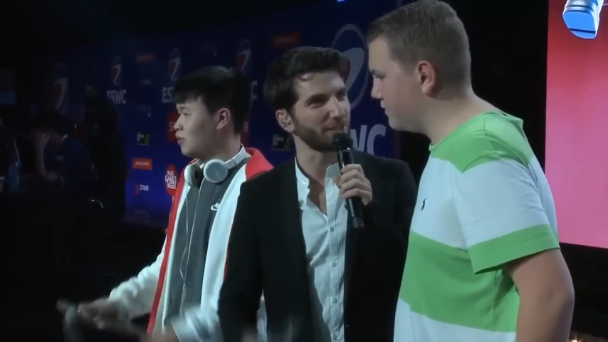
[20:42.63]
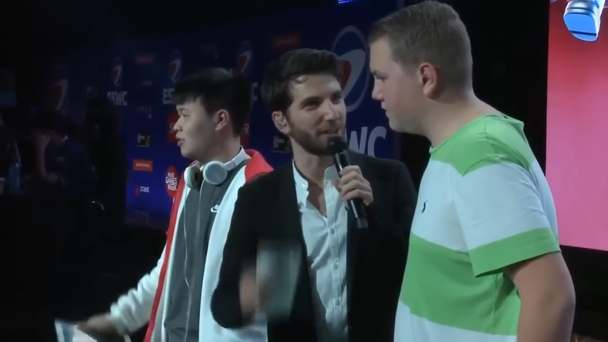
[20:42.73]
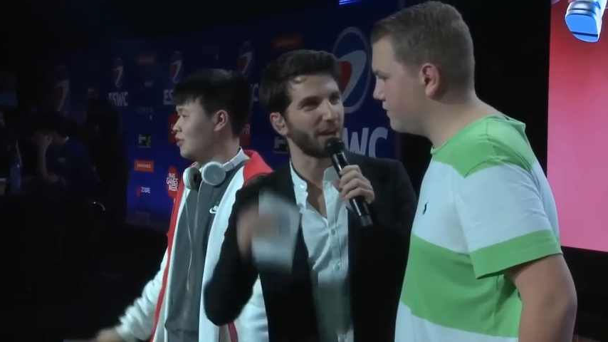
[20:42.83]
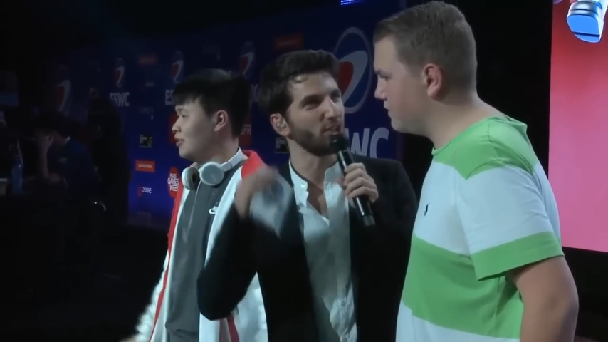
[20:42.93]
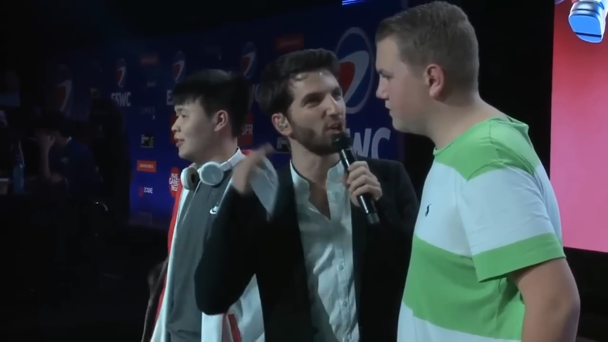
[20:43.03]

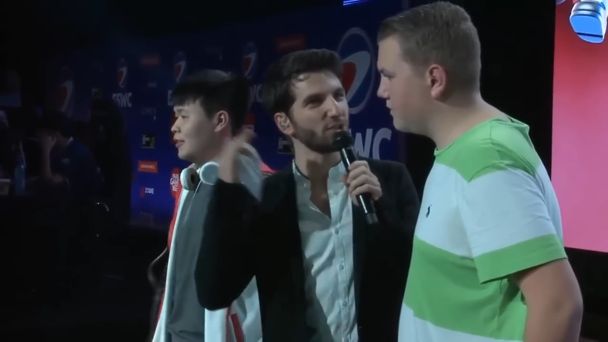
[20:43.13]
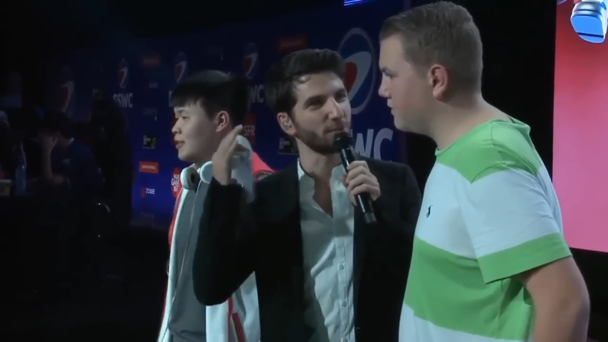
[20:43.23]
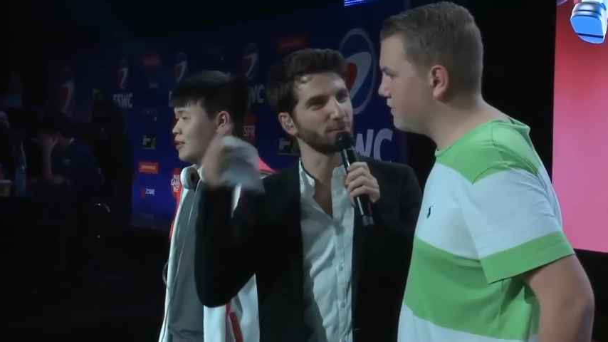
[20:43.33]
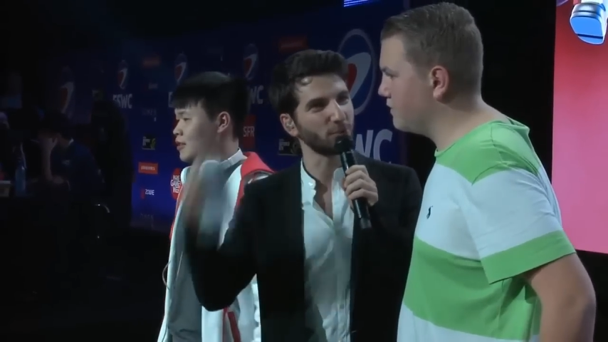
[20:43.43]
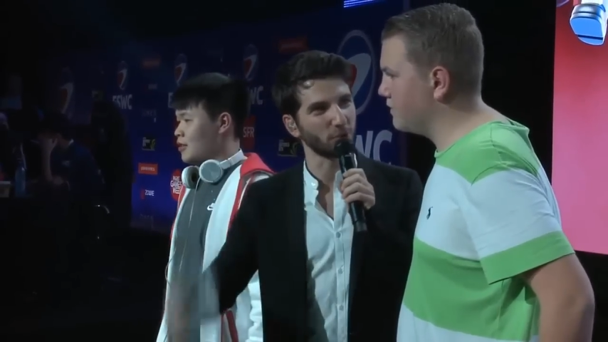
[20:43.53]
Speaker 1: a very
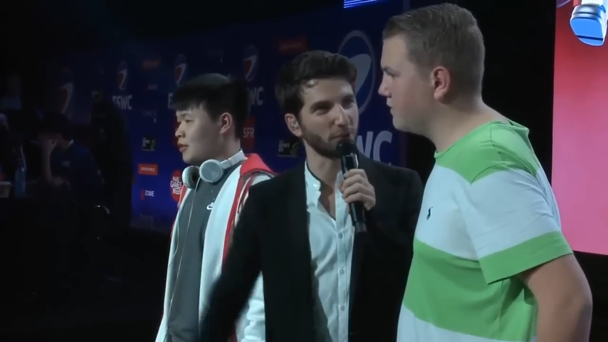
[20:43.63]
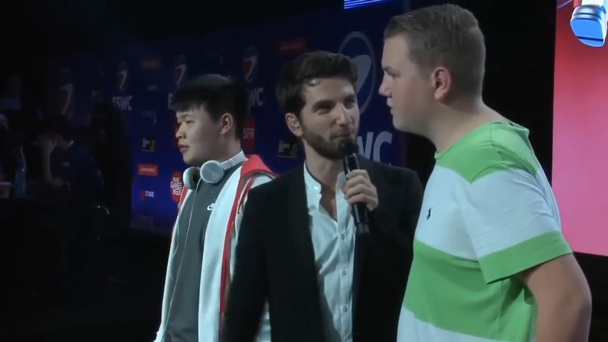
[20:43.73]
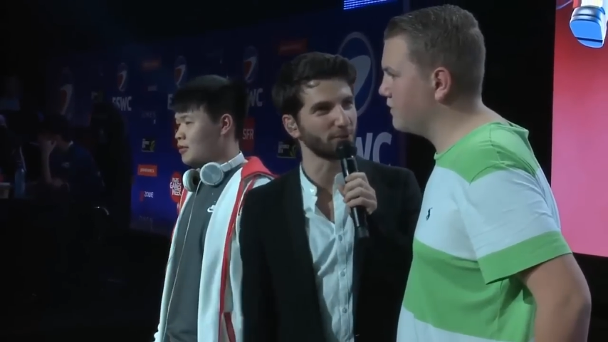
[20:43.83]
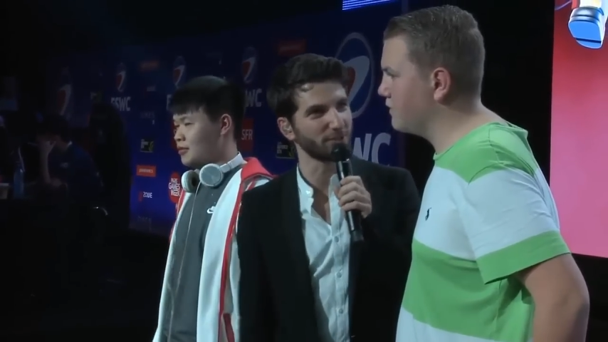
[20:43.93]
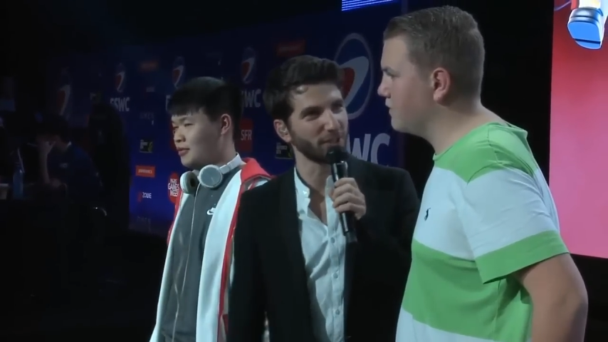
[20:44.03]
close match,
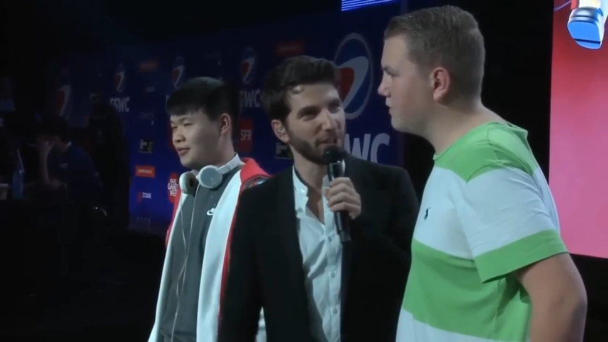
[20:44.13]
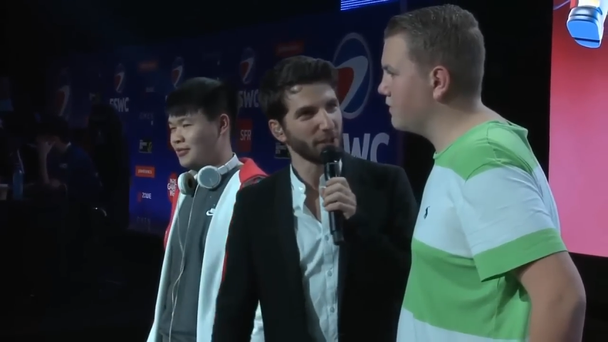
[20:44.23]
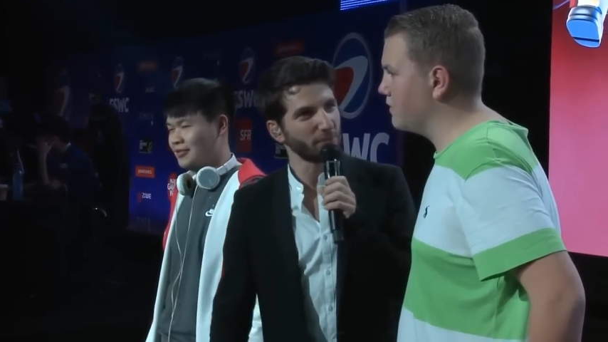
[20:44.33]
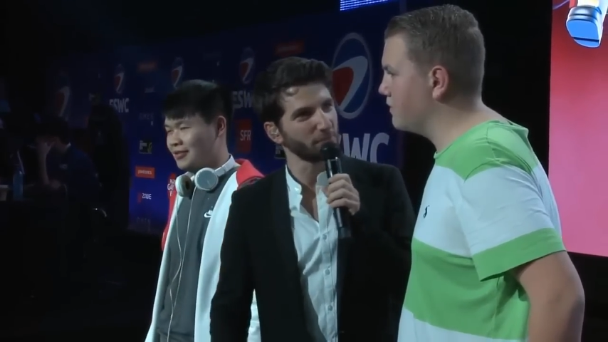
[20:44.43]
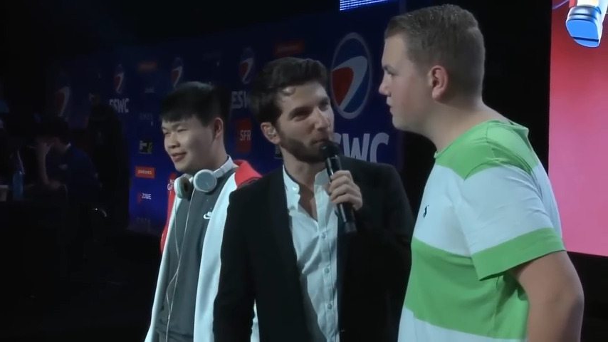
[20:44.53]

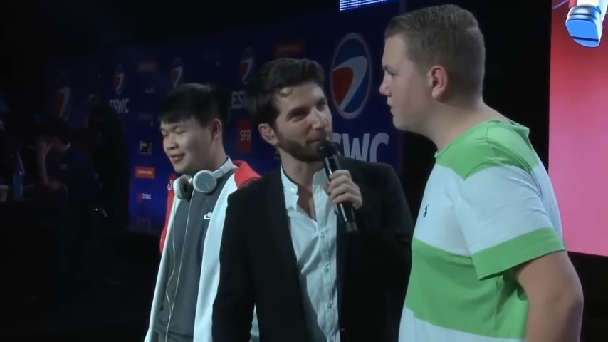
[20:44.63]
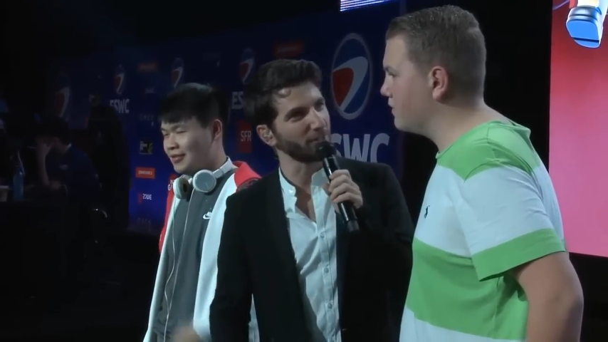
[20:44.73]
3-2